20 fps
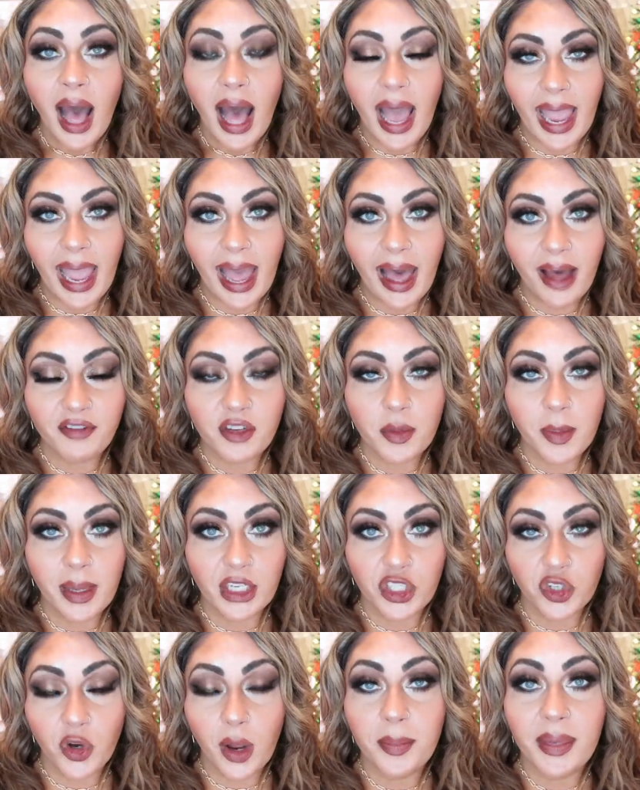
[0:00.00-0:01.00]
I have to
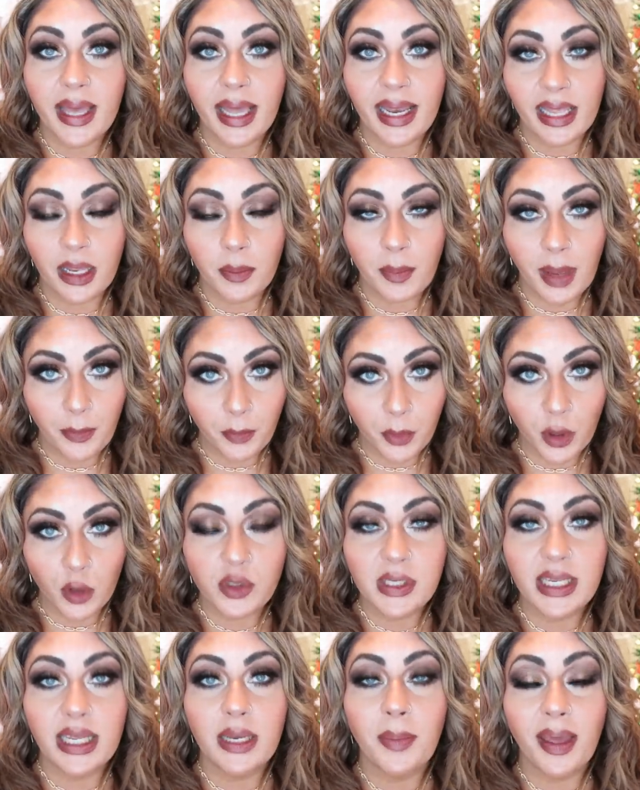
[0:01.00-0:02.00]
make sure I'm getting in my
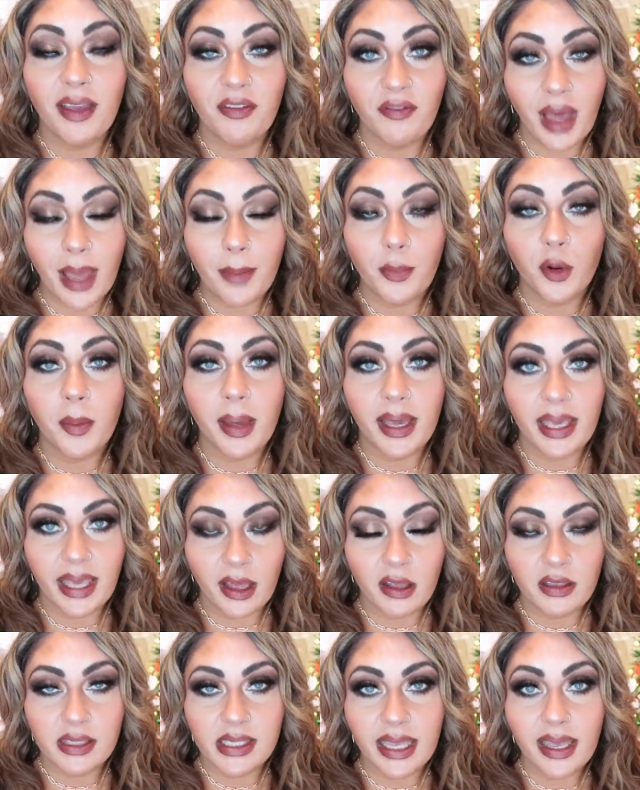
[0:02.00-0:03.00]
protein, my fiber, my
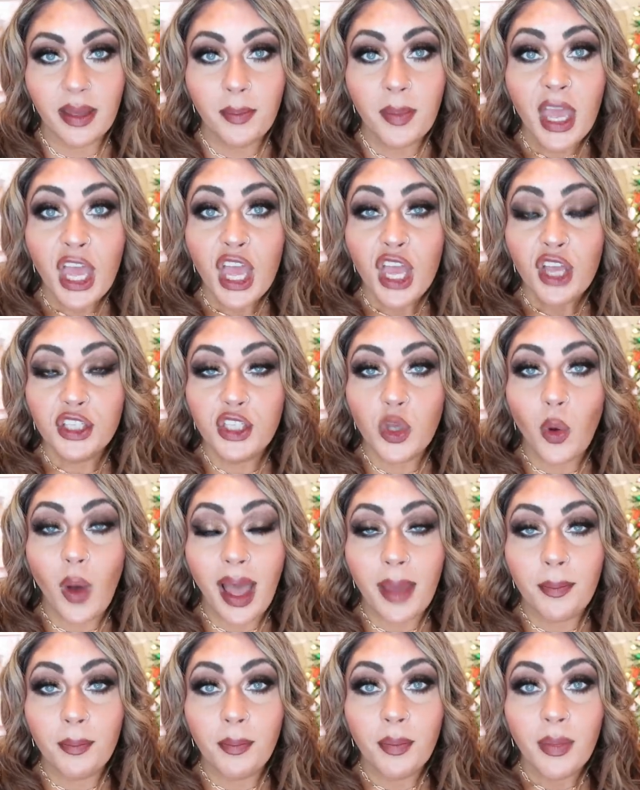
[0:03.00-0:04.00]
calcium.
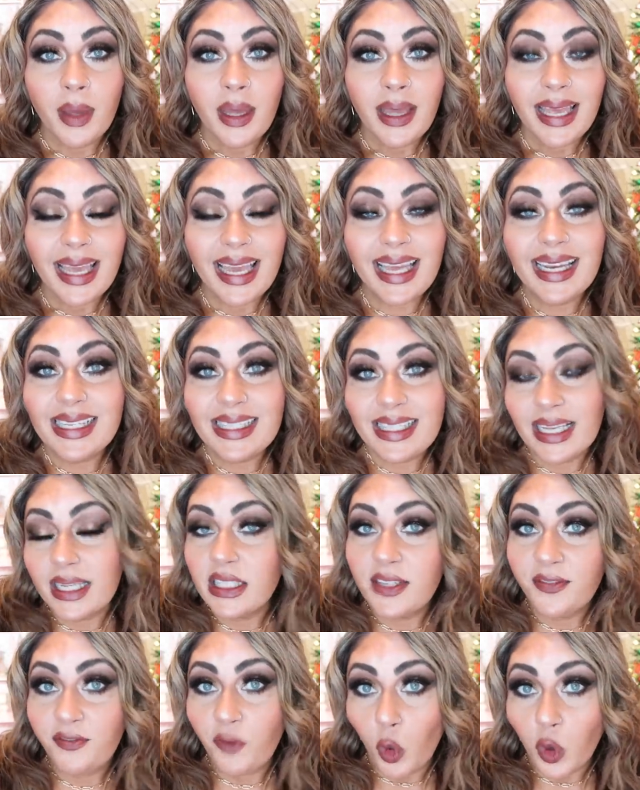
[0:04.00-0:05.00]
So I'm in a
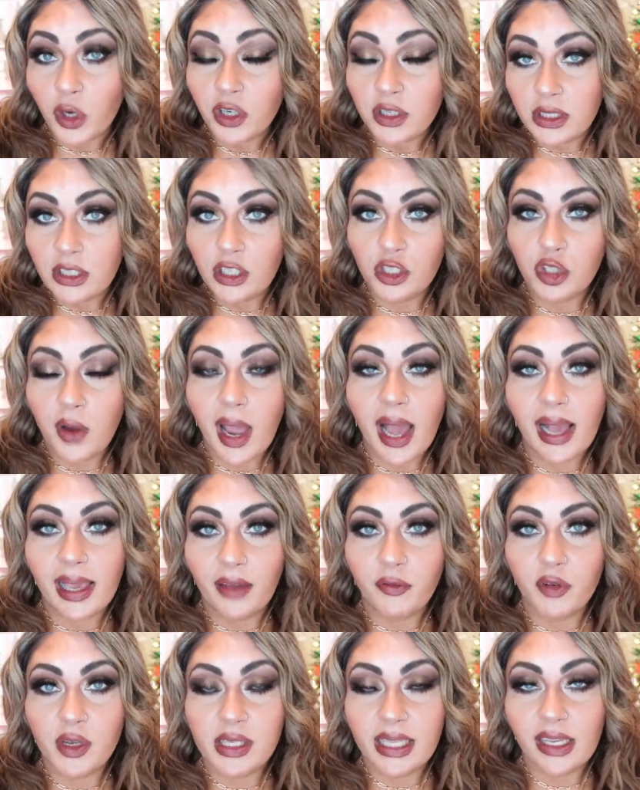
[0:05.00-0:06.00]
sense forced to
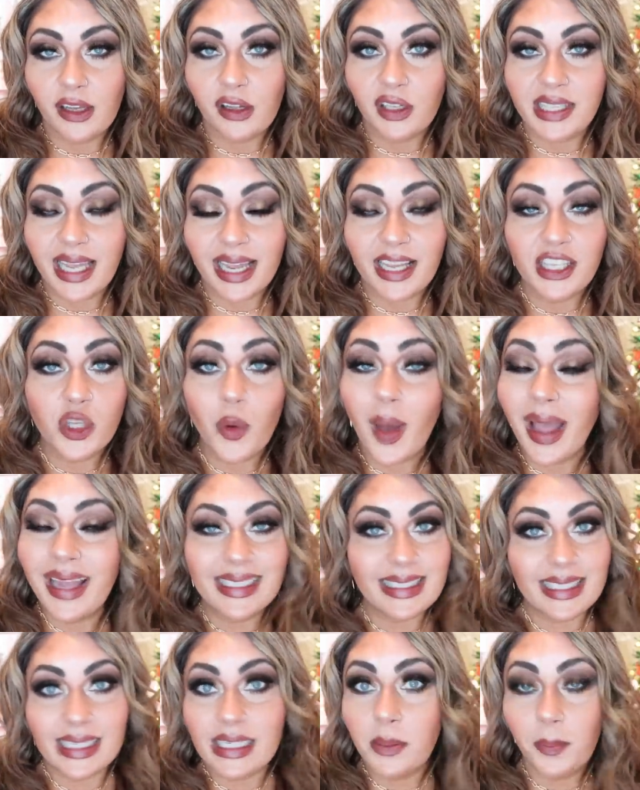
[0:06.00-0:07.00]
track every single day. So
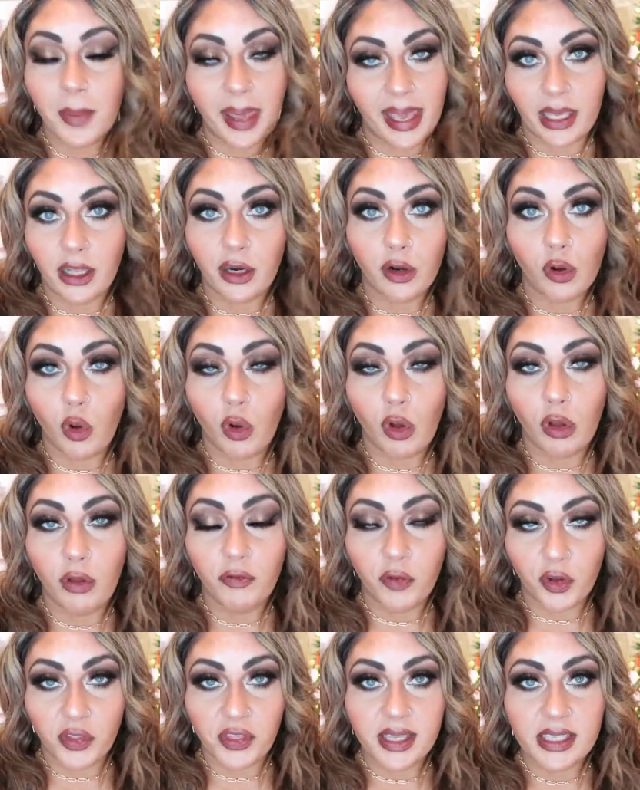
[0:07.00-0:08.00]
I didn't make it a goal
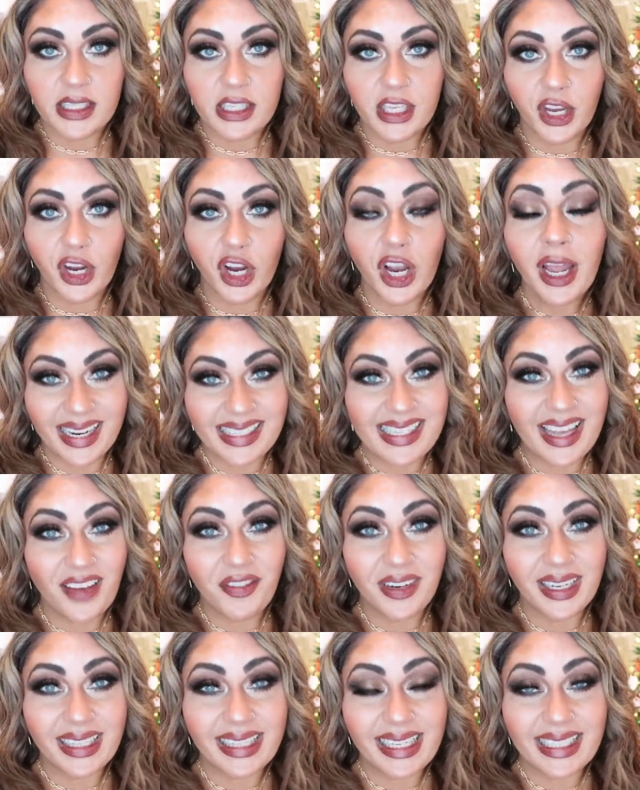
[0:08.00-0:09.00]
for this year, but I
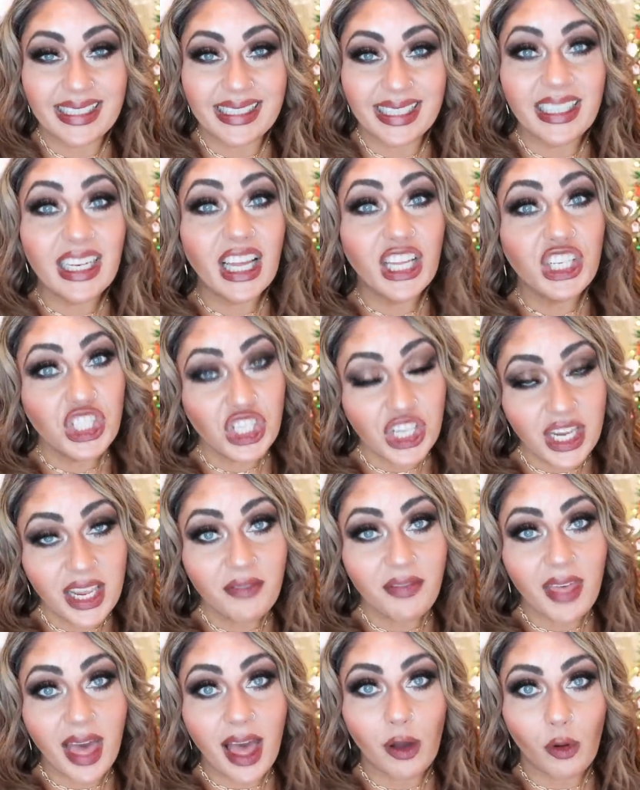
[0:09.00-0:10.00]
definitely didn't
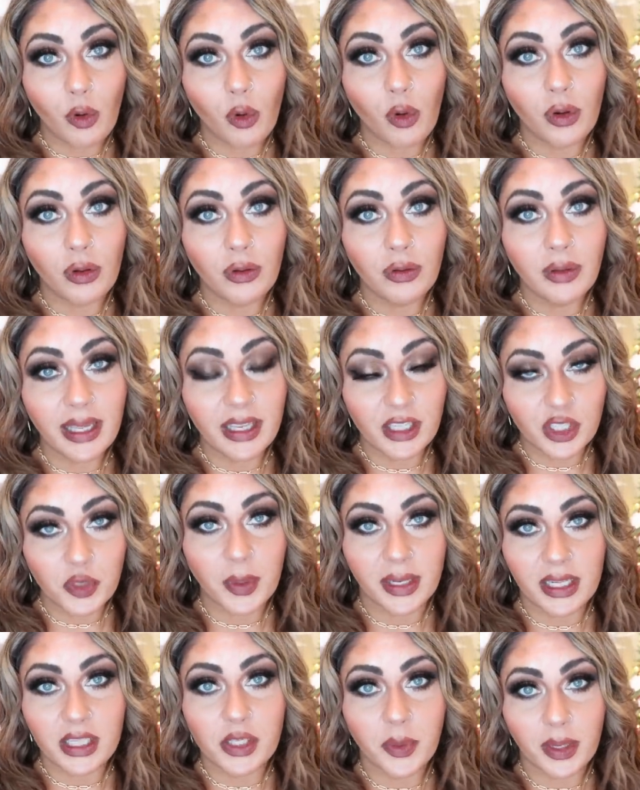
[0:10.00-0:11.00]
achieve that goal in
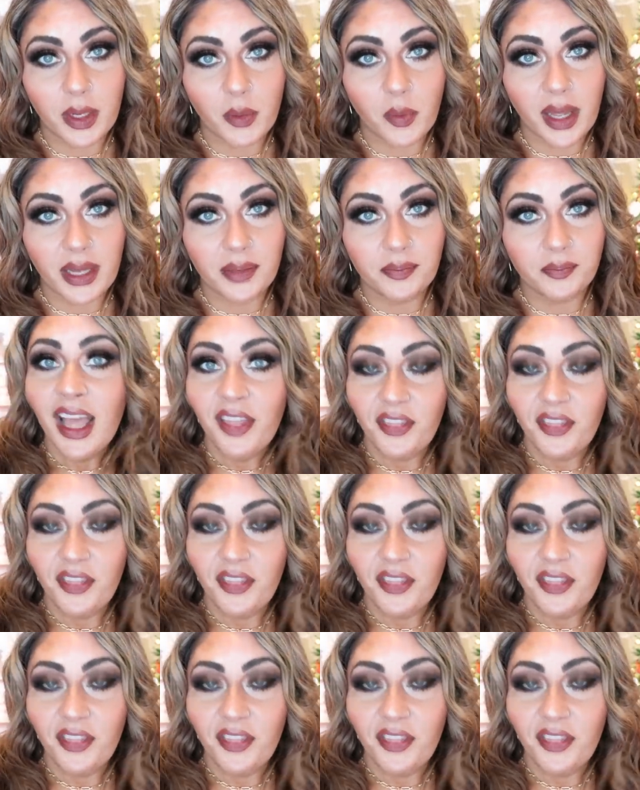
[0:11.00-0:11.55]
twenty twenty-one.